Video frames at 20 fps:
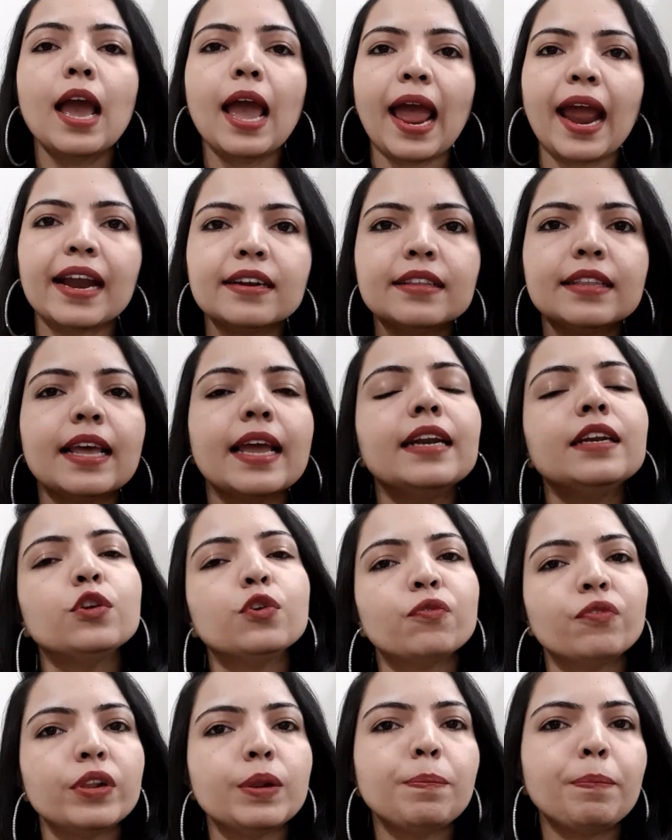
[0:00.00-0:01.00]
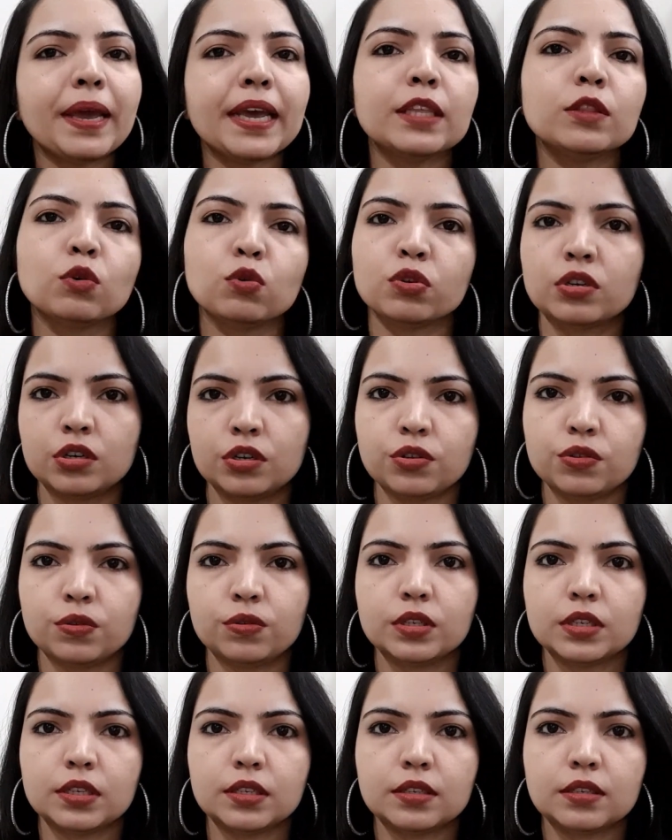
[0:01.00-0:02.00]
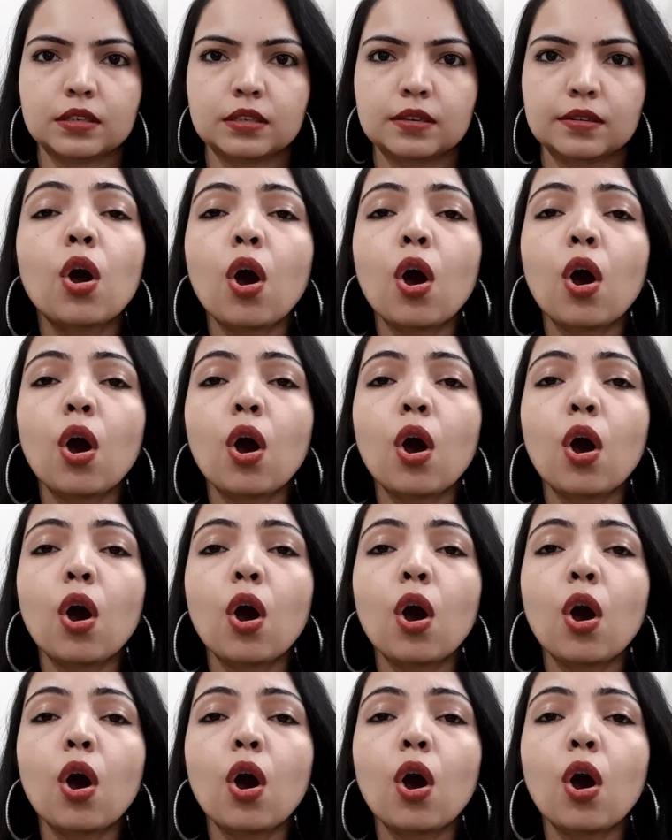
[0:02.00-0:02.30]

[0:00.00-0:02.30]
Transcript: and then you will pay those resources.